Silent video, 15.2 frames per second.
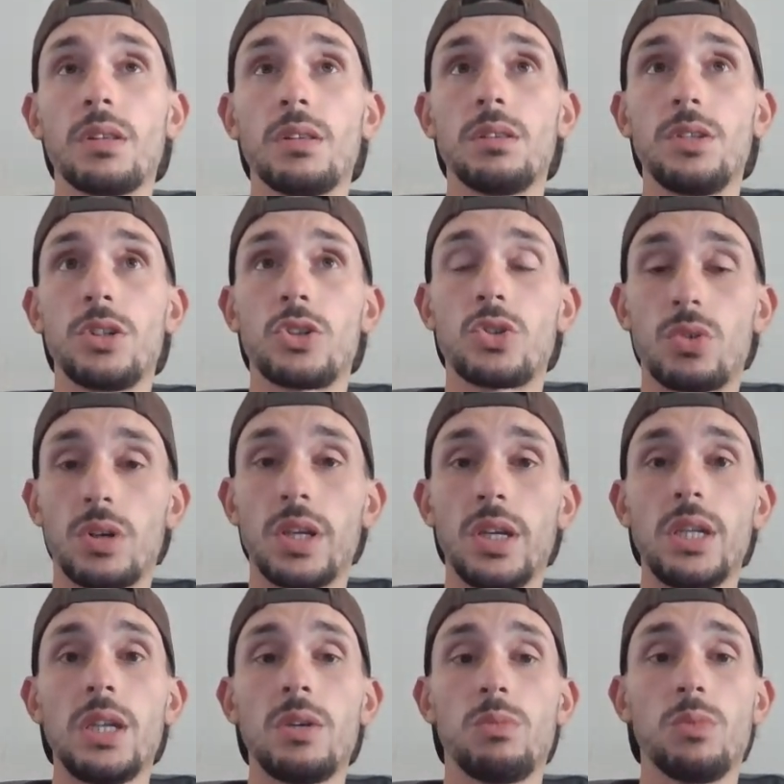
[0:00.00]
the
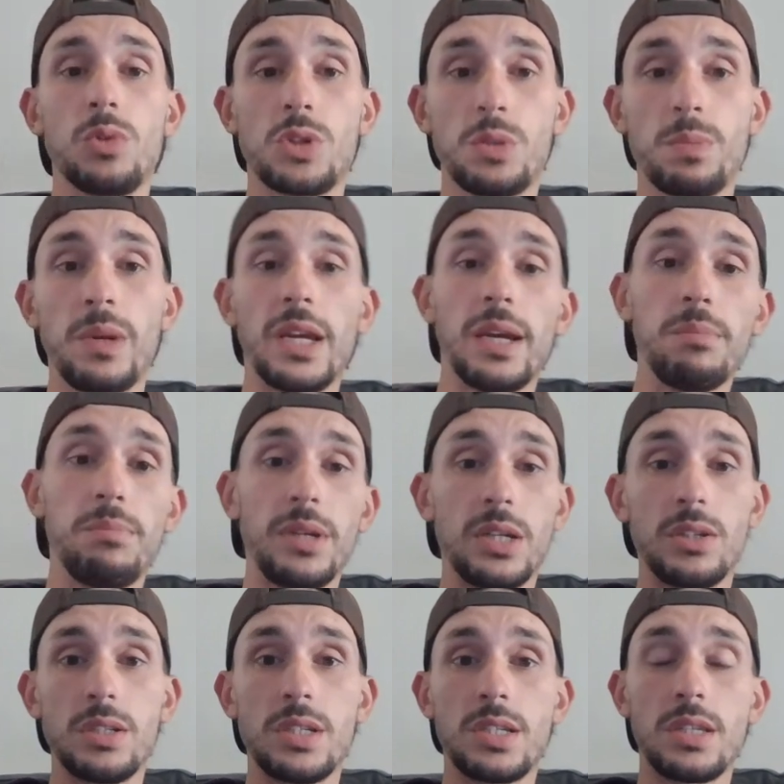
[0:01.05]
tree will split,
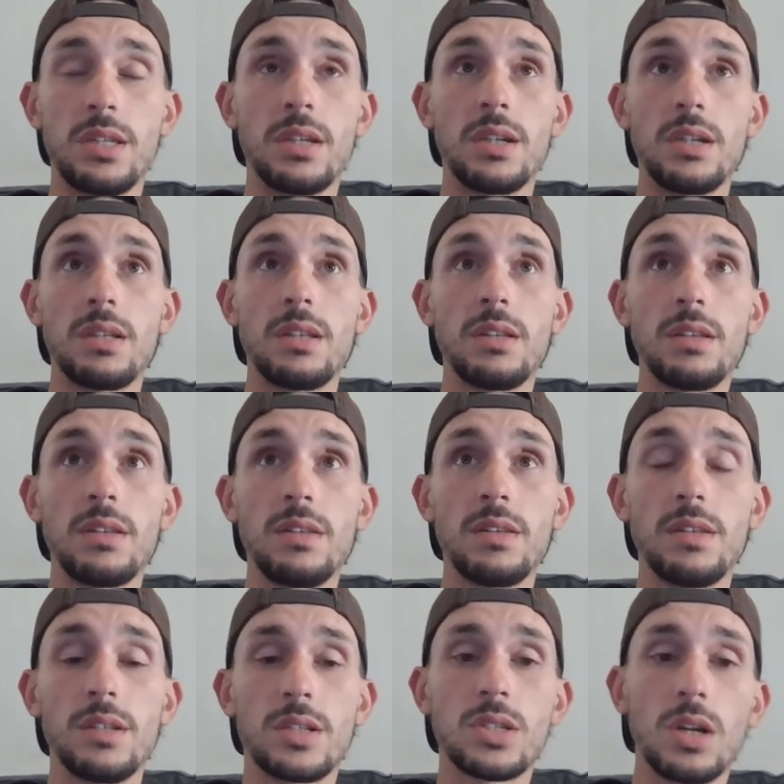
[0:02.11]
because the
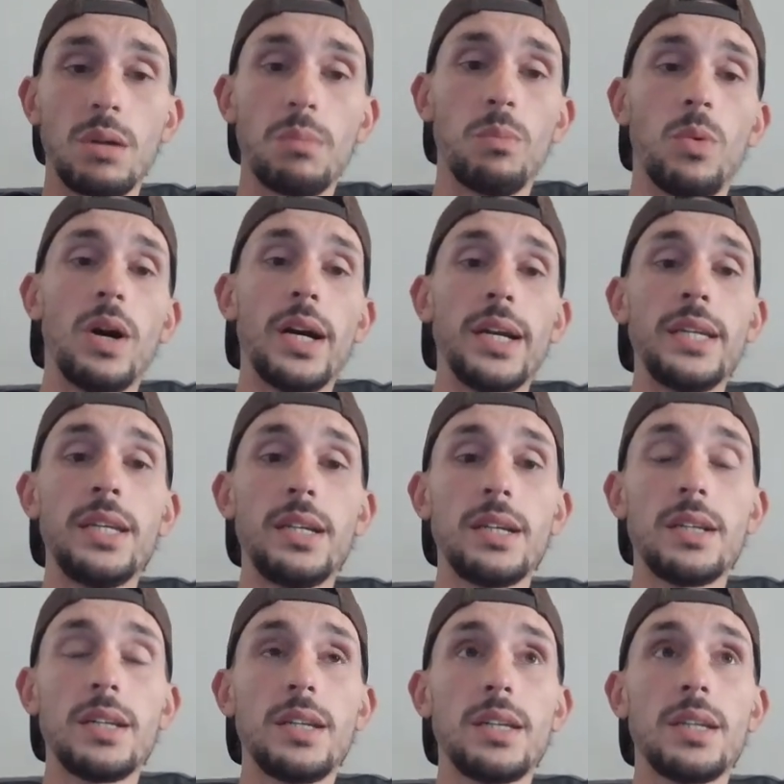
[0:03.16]
top weight
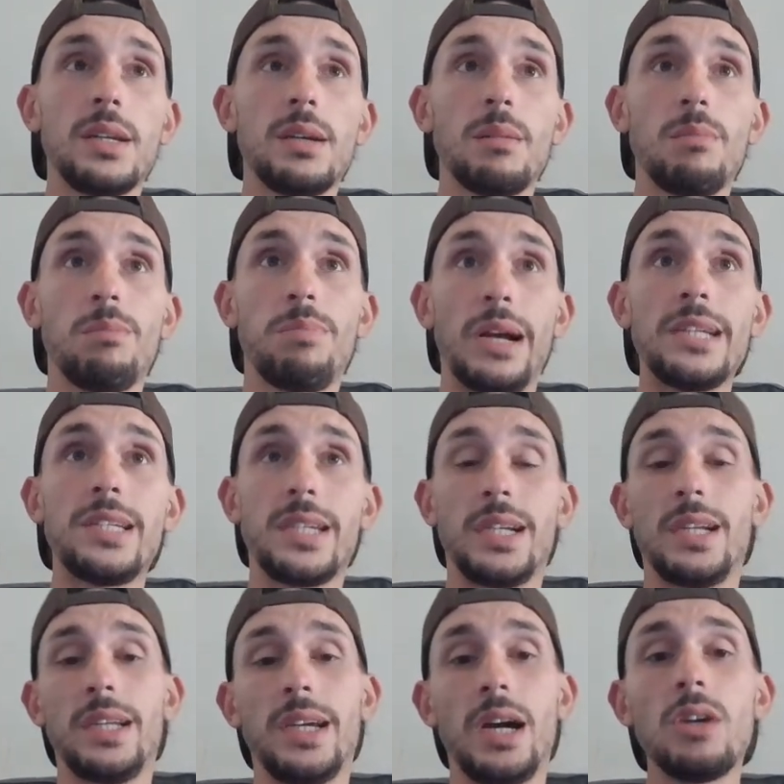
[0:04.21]

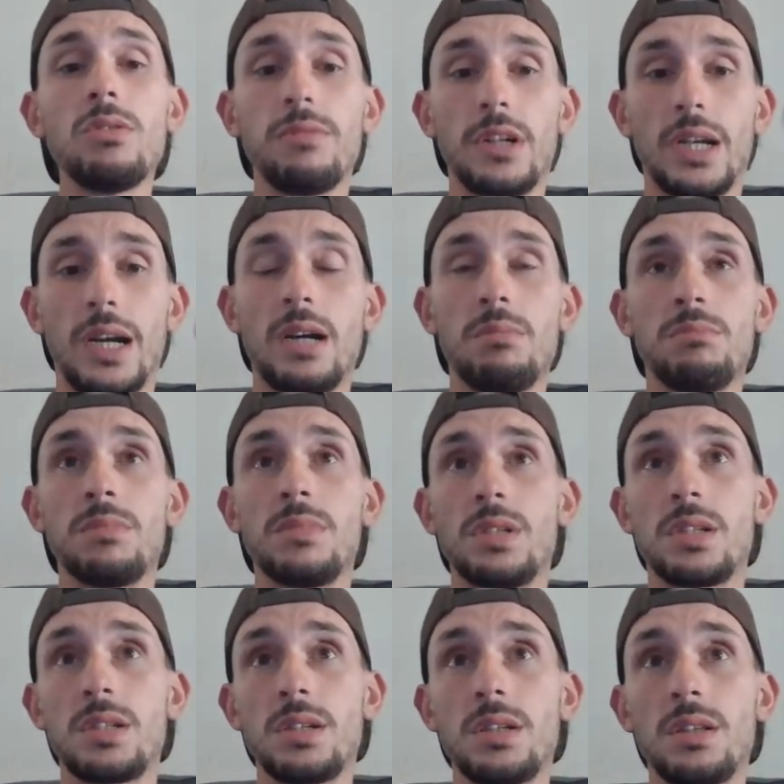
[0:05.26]
basically
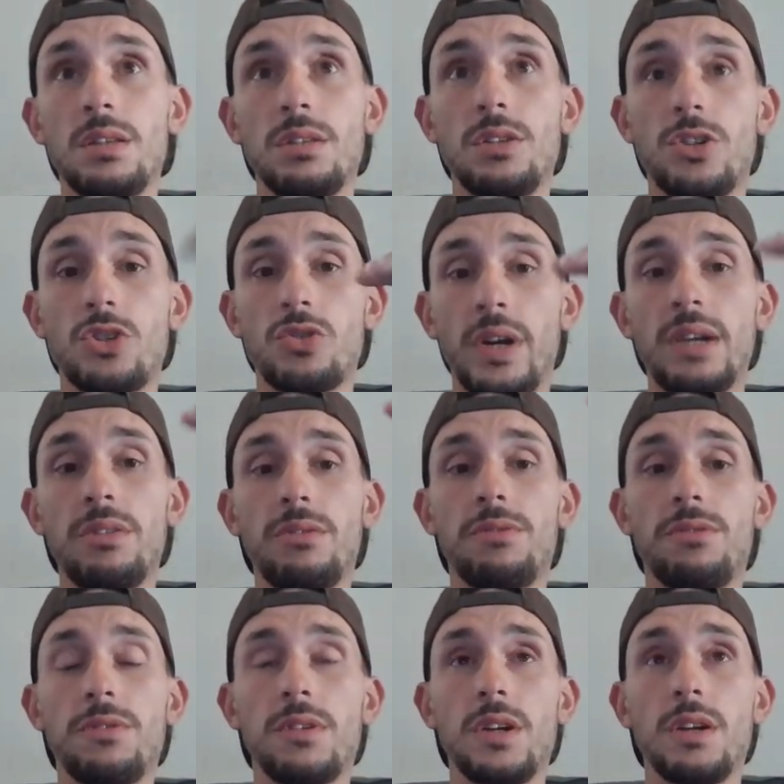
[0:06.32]
overcomes the
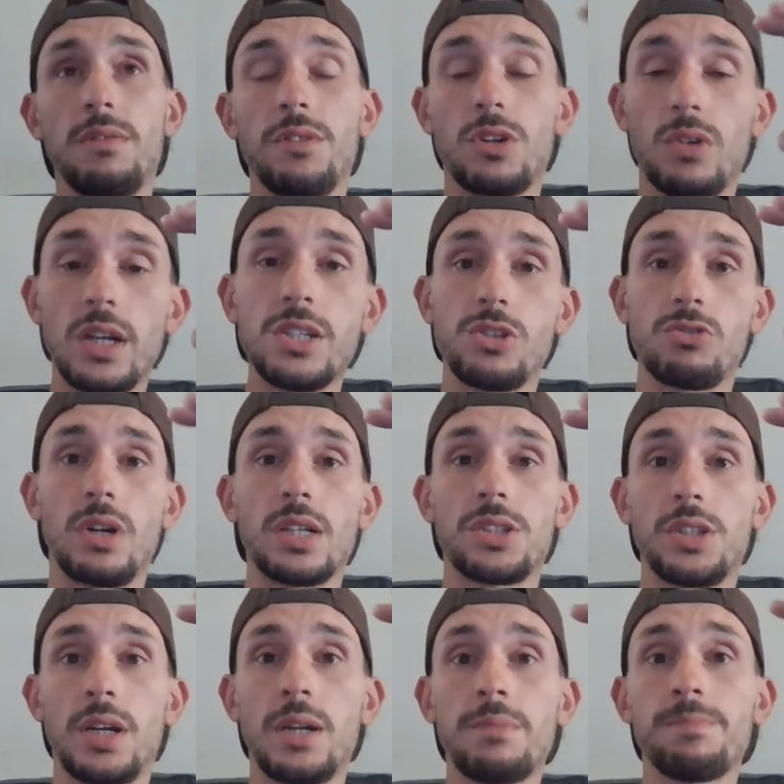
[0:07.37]
strength of the grain
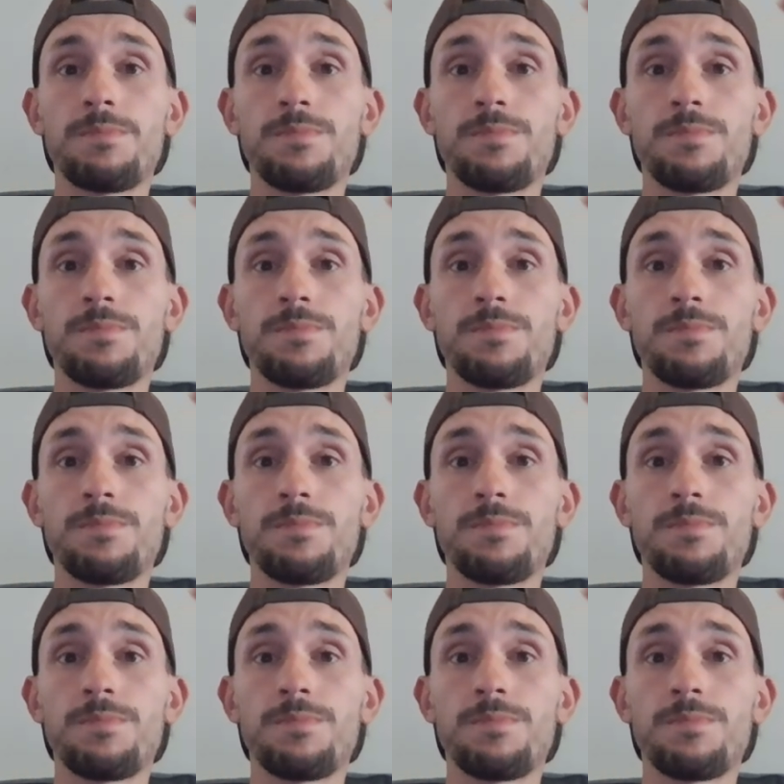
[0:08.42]
structure,